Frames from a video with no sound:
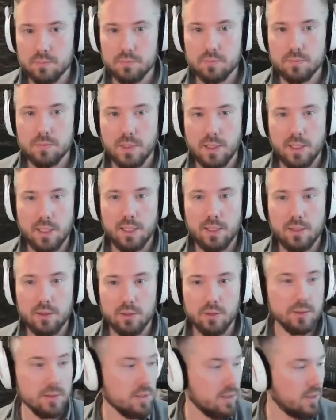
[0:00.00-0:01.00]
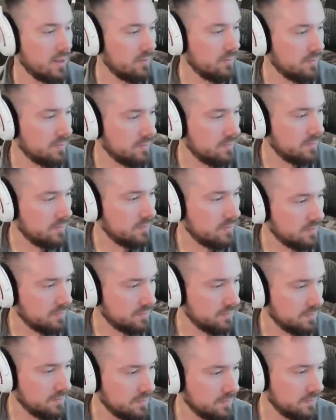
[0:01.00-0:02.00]
He had a good time.
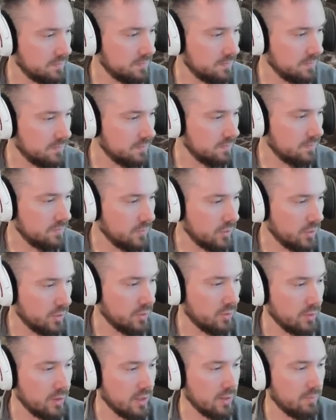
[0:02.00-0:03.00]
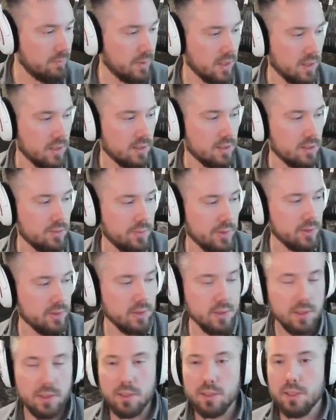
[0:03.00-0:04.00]
You don't really ping in this path?
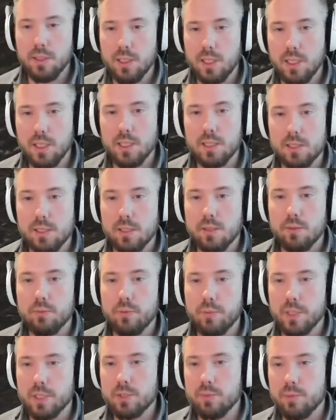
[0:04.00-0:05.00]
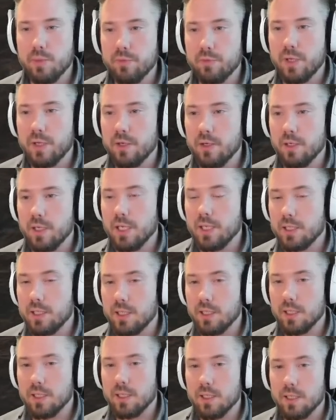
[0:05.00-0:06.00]
Yeah, it reminds me of kind of like
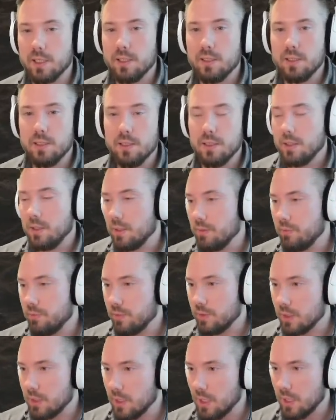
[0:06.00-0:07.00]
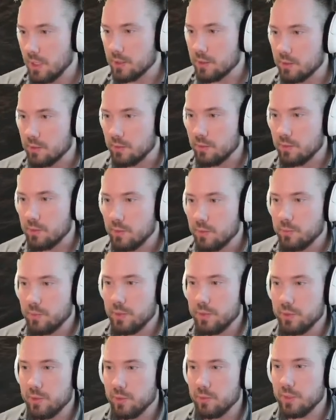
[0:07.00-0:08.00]
Gotha,
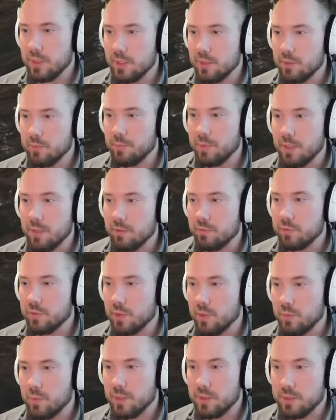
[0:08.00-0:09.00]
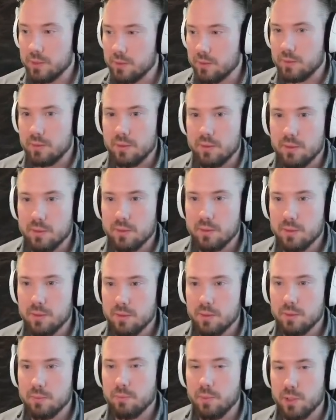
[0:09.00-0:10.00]
where you don't need the ping if you don't want to.
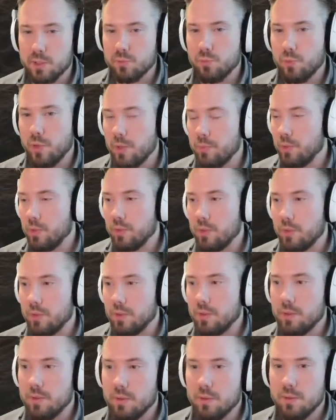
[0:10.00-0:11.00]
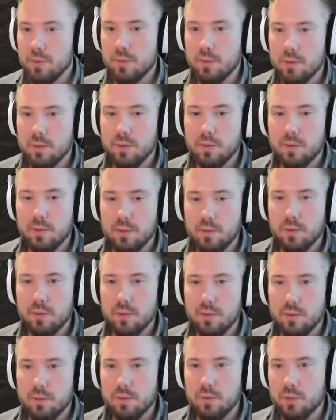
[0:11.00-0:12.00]
Because why bother?
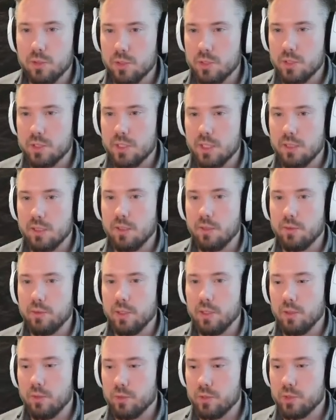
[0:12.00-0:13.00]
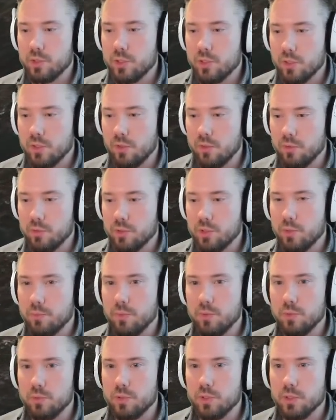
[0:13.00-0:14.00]
You just sit there and launch the
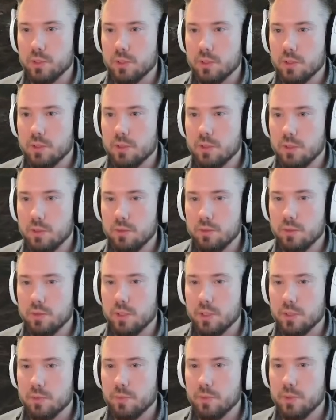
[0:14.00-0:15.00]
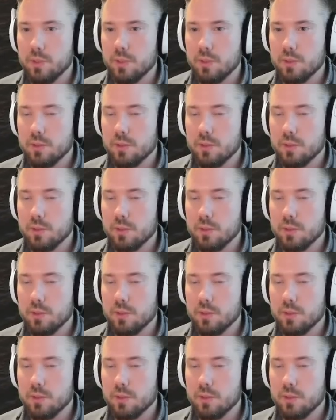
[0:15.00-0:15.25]
bullshit. Oh, they got spotted.